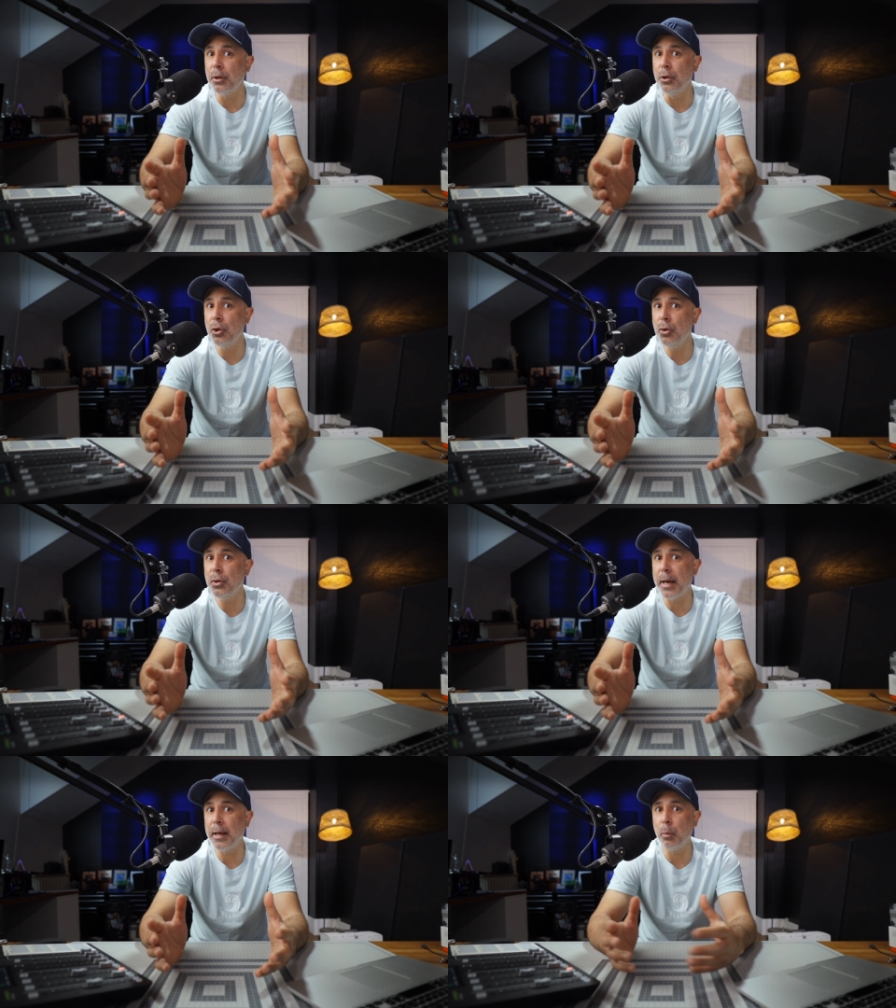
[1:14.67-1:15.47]
the new
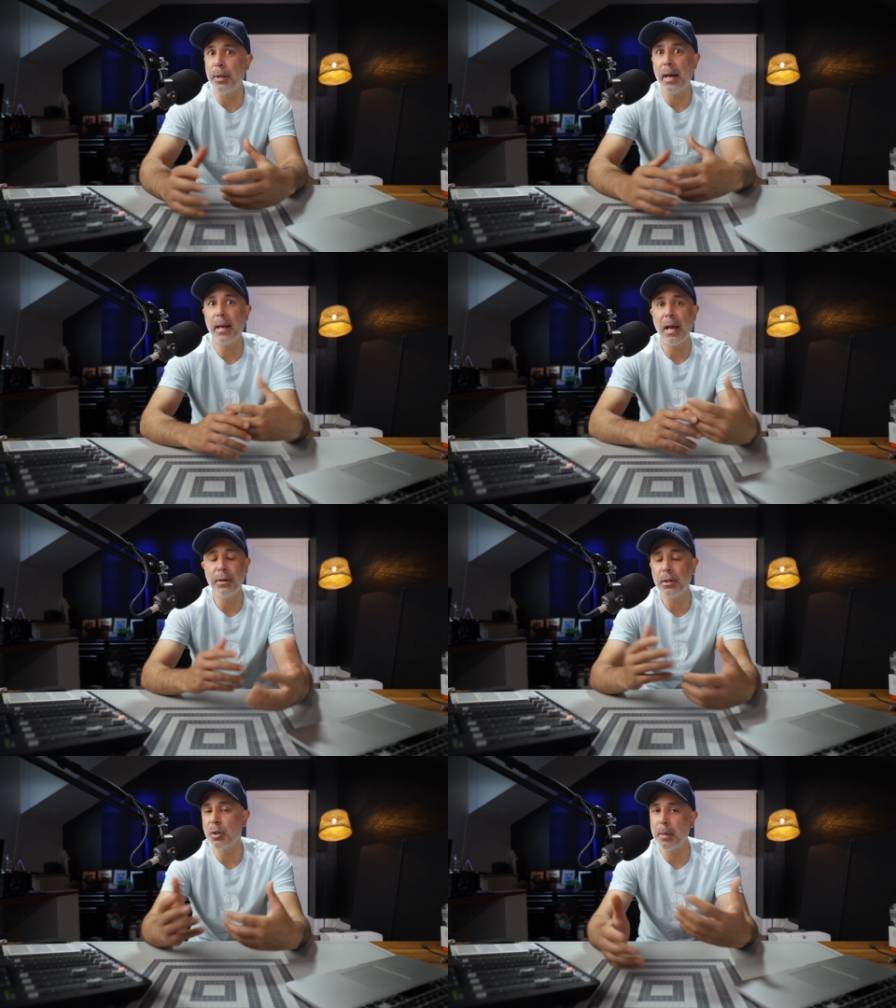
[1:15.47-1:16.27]
data without
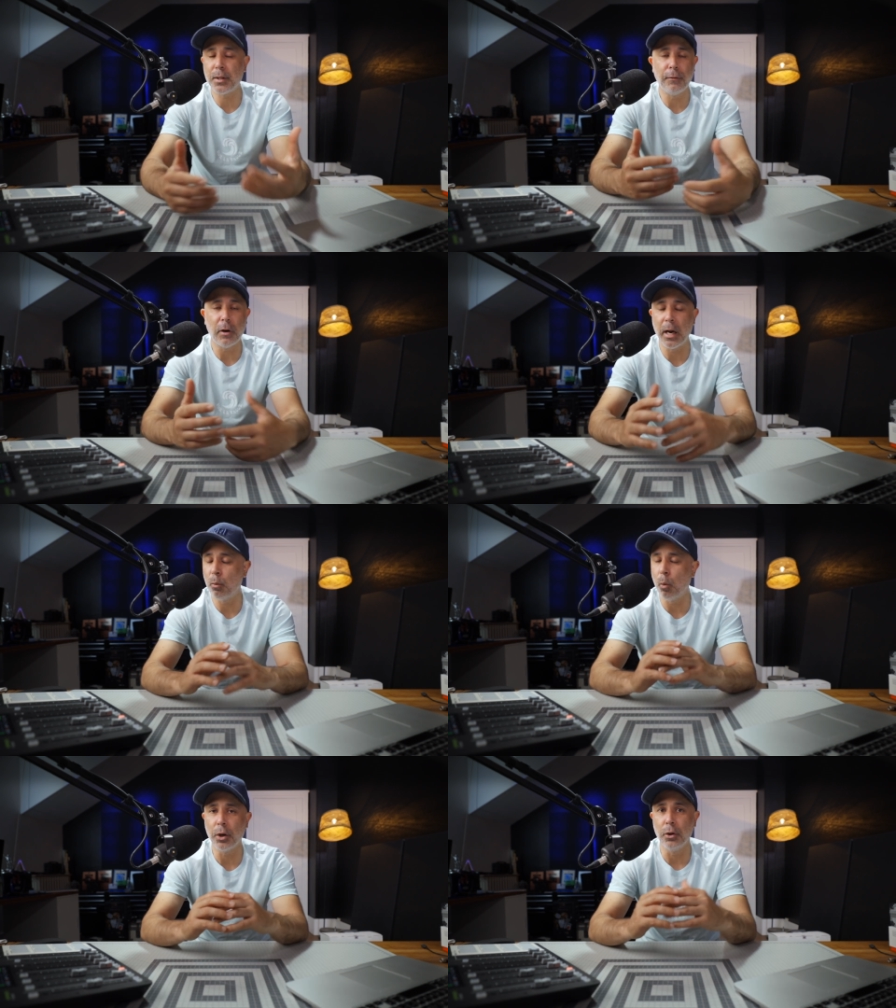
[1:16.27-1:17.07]
having to specify
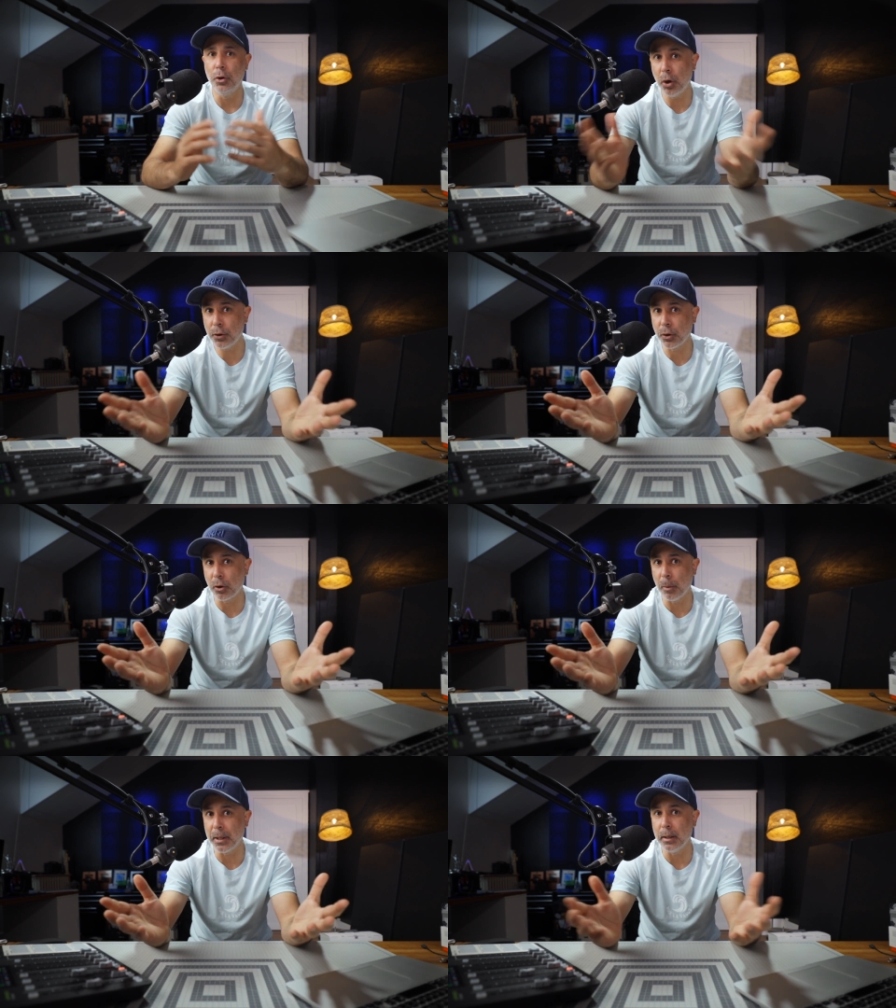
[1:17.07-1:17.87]
what not to
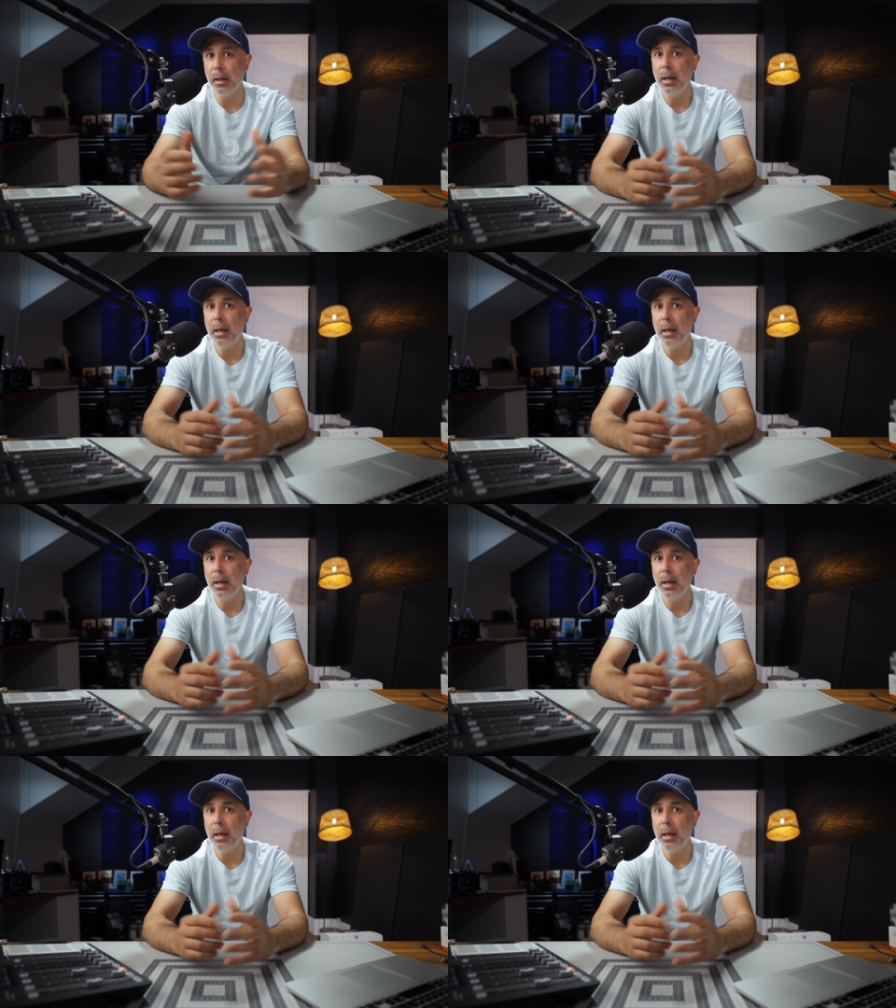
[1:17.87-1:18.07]
copy.